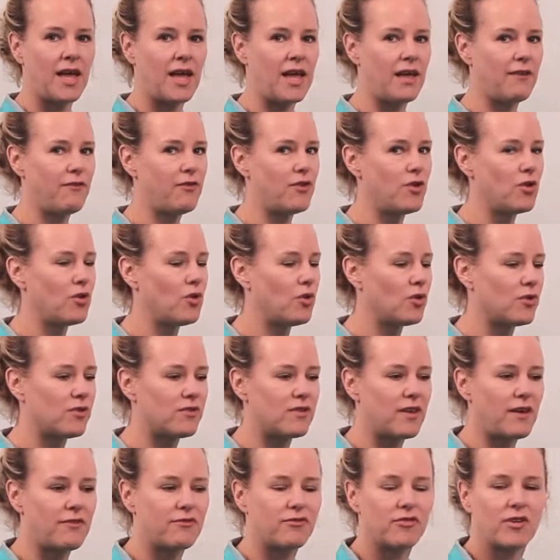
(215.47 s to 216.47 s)
If you're
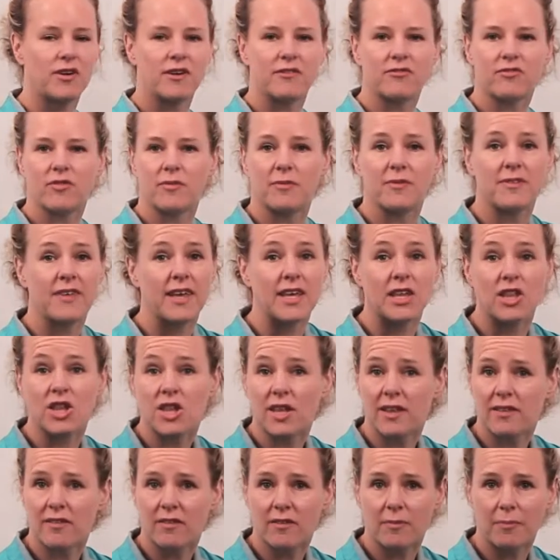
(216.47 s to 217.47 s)
suffering from, say,
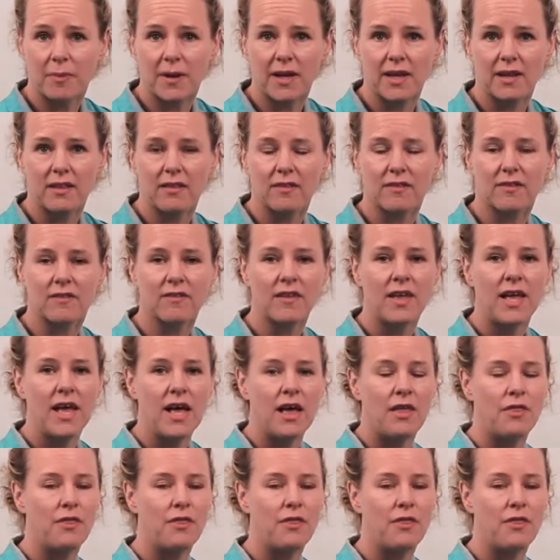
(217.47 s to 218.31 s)
shin splints,